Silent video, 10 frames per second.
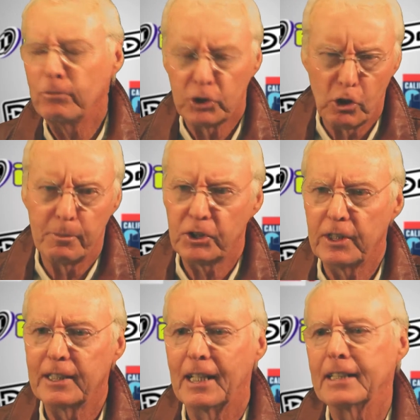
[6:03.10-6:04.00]
he was so
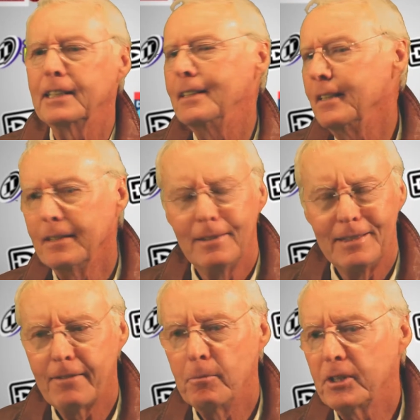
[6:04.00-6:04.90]
machine like he
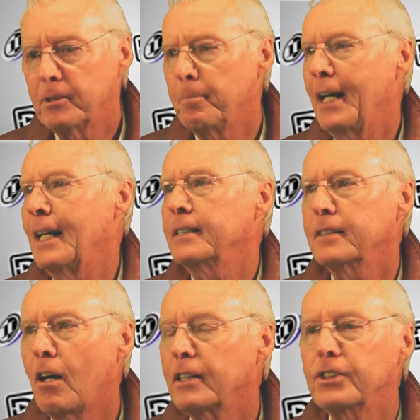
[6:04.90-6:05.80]
never missed a pass
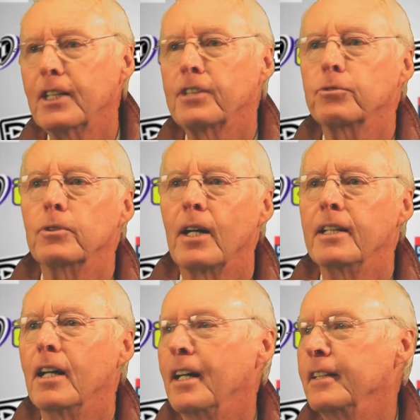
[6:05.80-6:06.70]
all the sets were
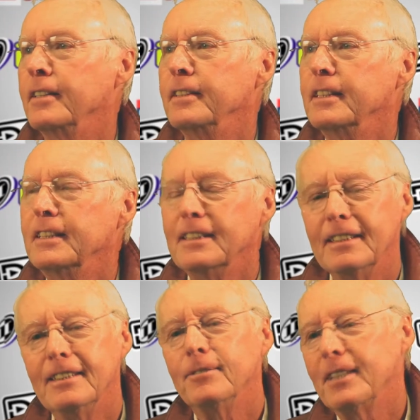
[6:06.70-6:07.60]
right
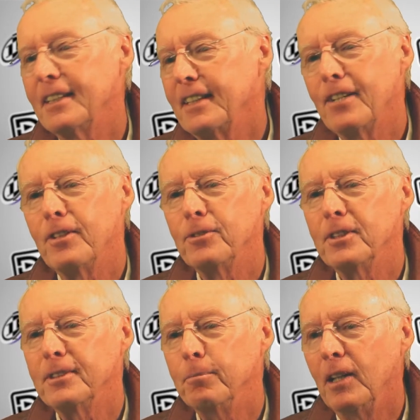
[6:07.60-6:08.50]
on Henry
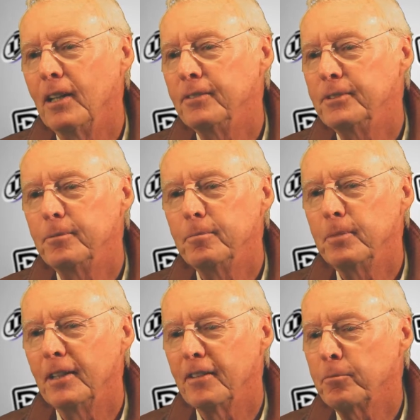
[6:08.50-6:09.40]
was a beloved
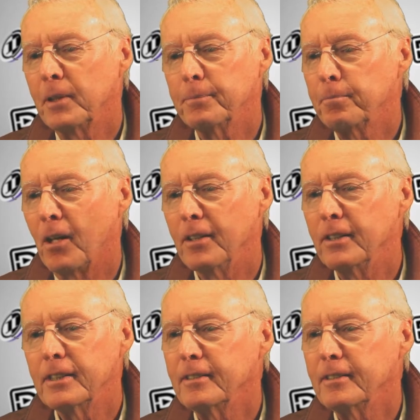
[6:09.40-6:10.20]
beloved partner